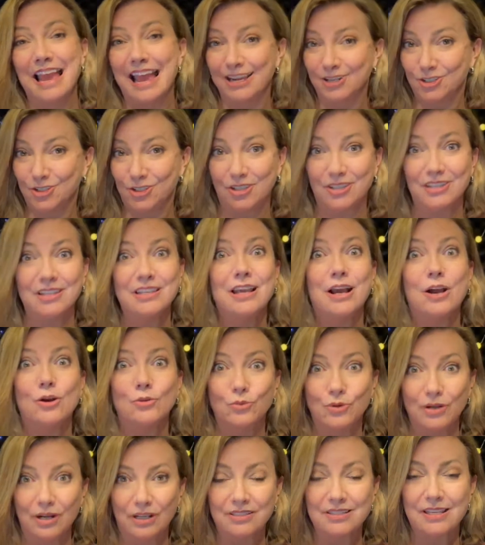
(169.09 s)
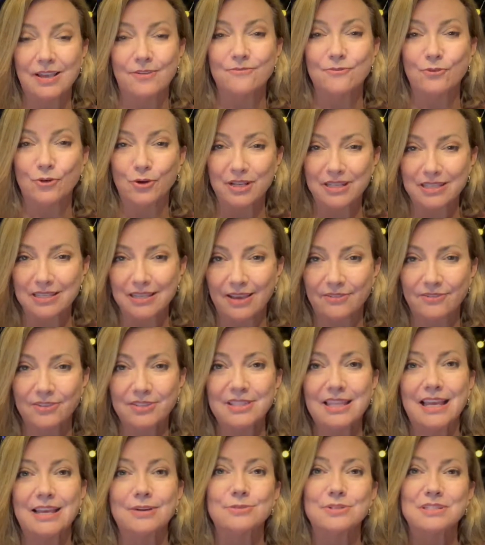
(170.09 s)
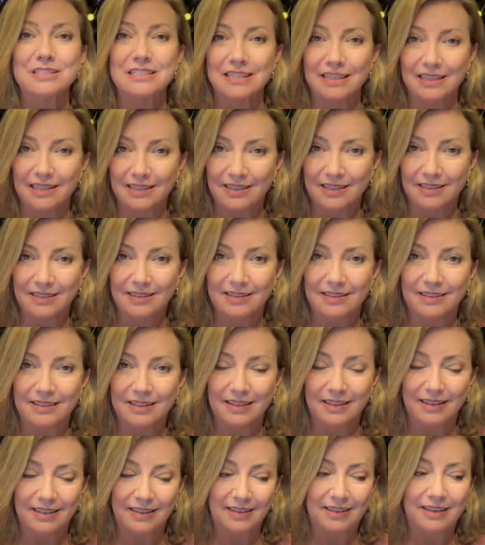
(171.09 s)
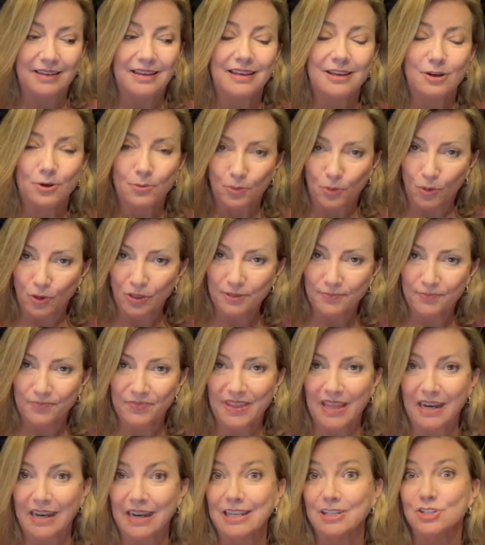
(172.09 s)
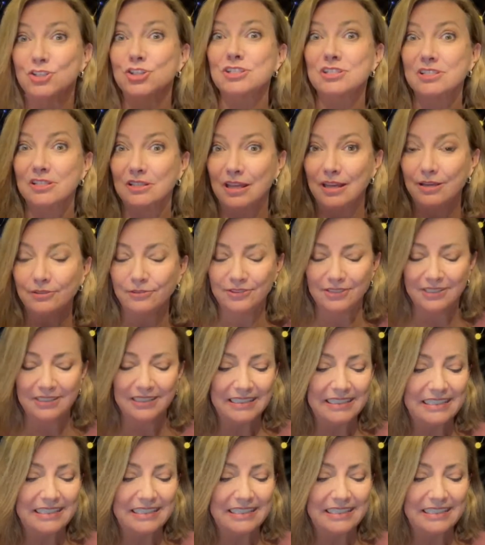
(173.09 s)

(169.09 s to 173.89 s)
actually a real 747 that was in the airport that I had just left